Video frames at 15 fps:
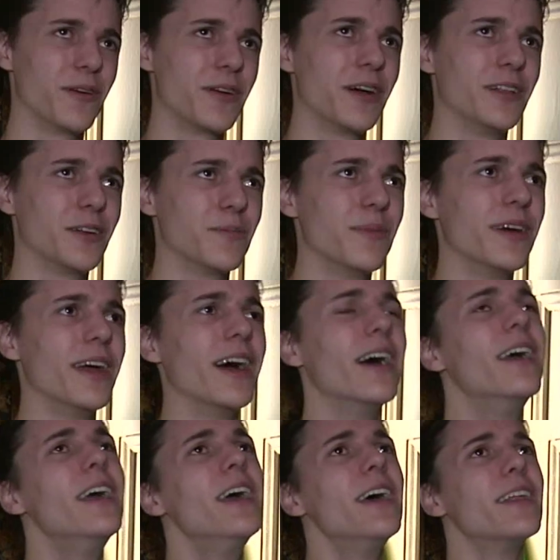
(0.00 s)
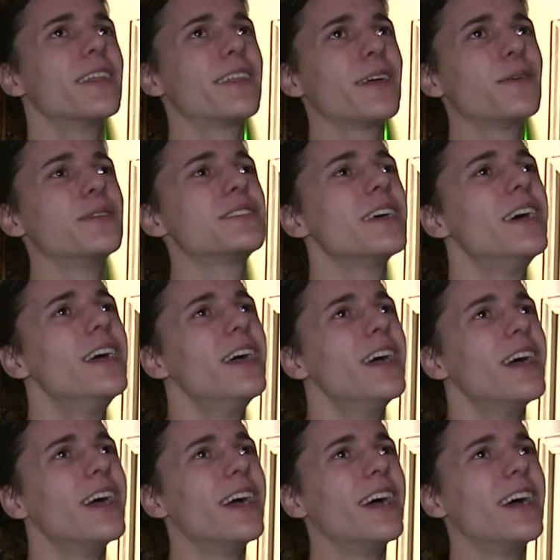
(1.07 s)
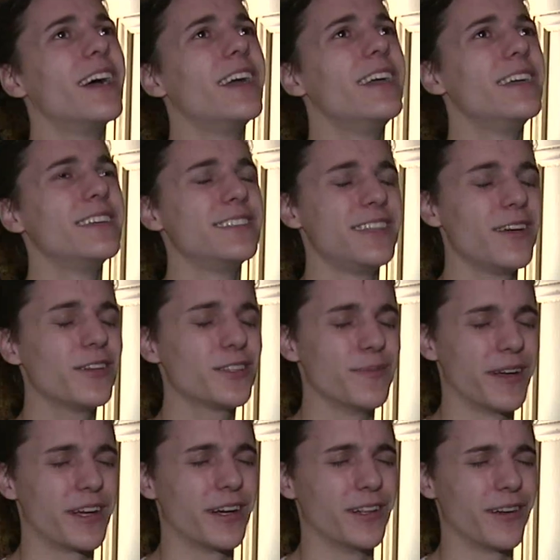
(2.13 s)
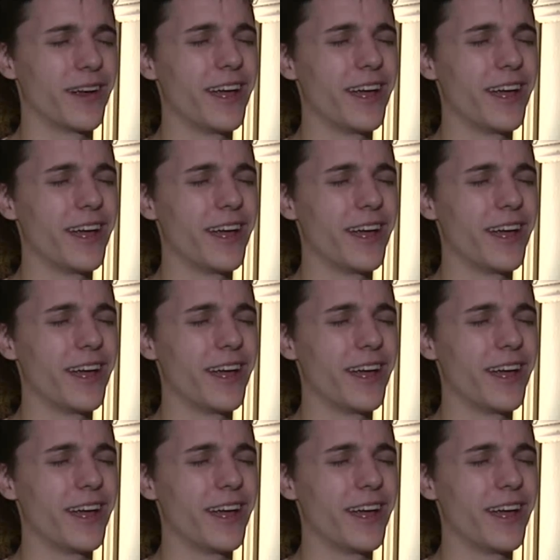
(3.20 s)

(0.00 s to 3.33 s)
color. But the thing was, is the ultimate color.